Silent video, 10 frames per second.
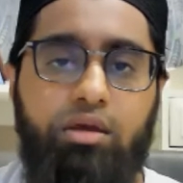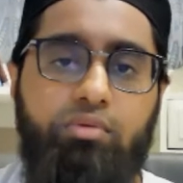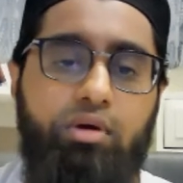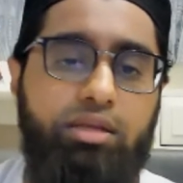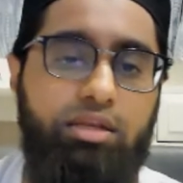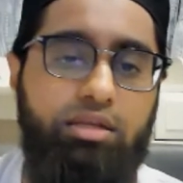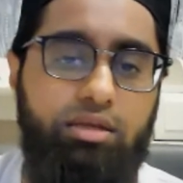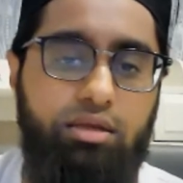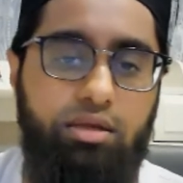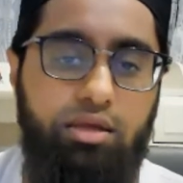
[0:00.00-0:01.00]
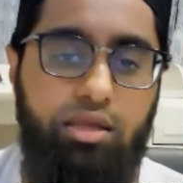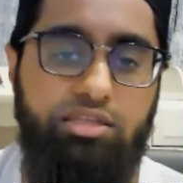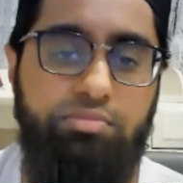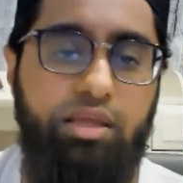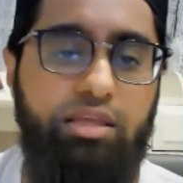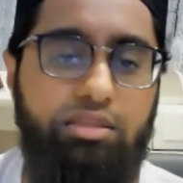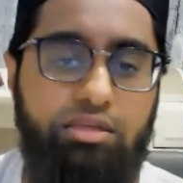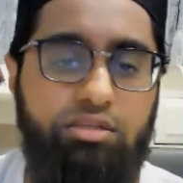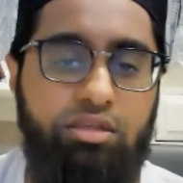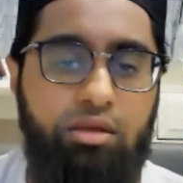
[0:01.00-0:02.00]
Now, one can explain
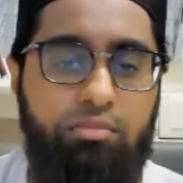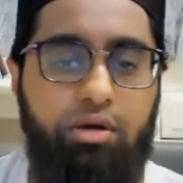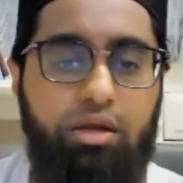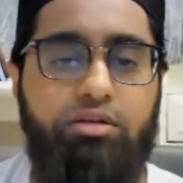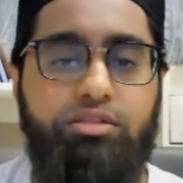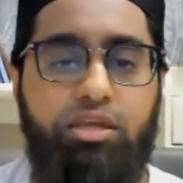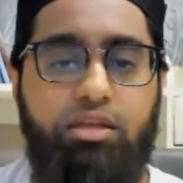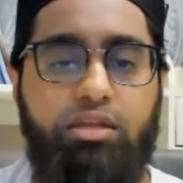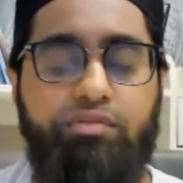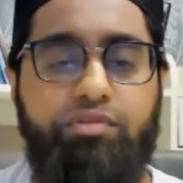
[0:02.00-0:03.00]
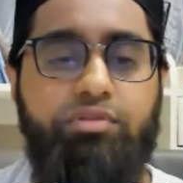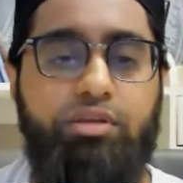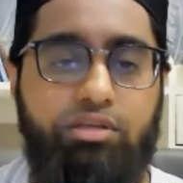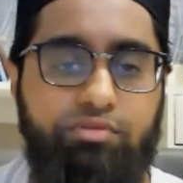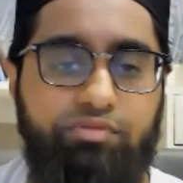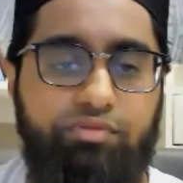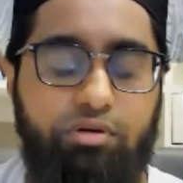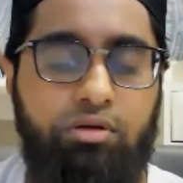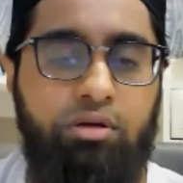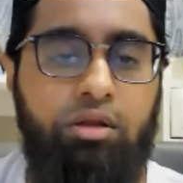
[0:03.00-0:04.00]
this by understanding a few things
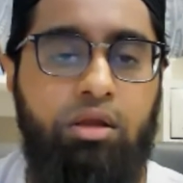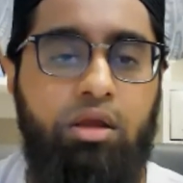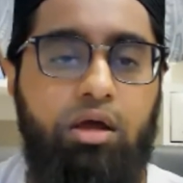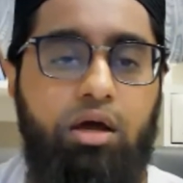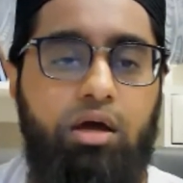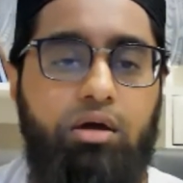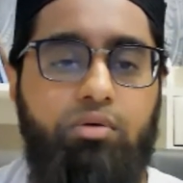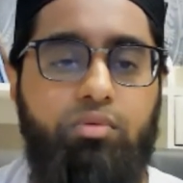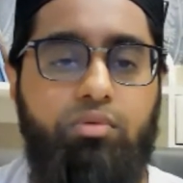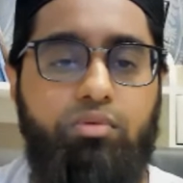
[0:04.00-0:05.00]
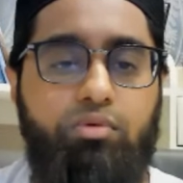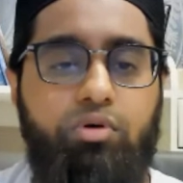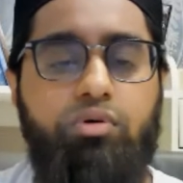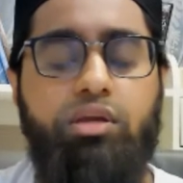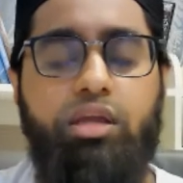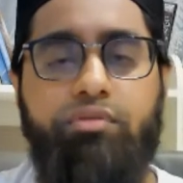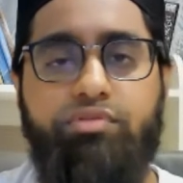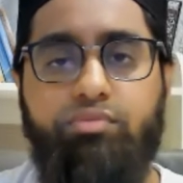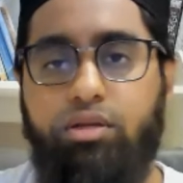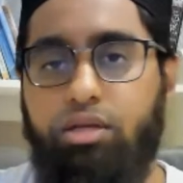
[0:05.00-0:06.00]
before. Who
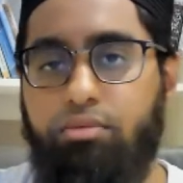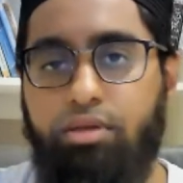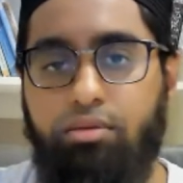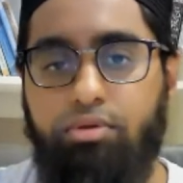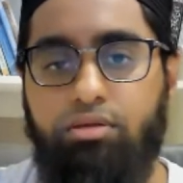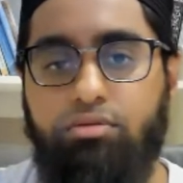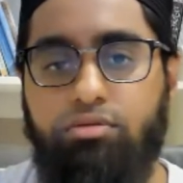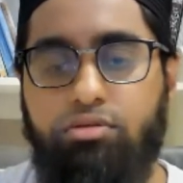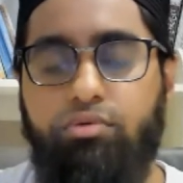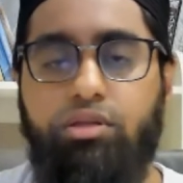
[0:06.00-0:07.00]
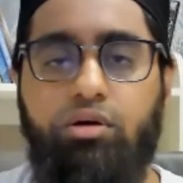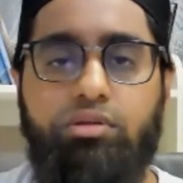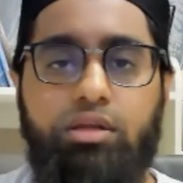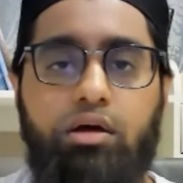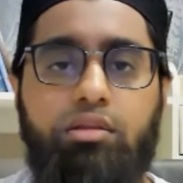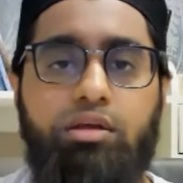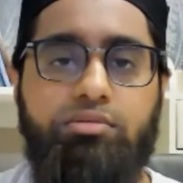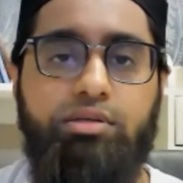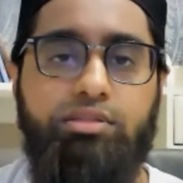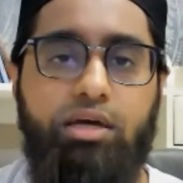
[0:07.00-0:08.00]
gives one a baby? So we know that Allah
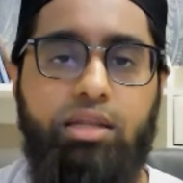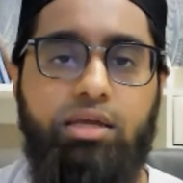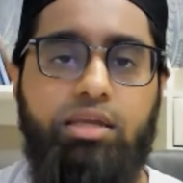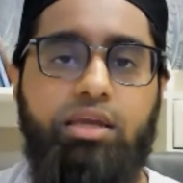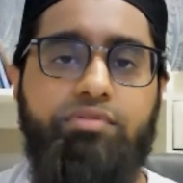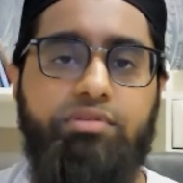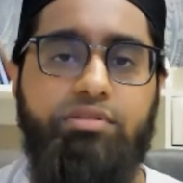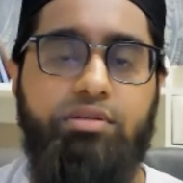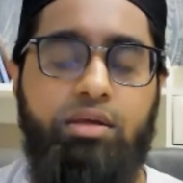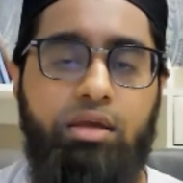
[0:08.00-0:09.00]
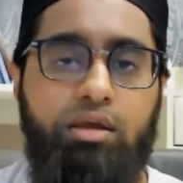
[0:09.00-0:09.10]
subhanahu wa ta'ala gives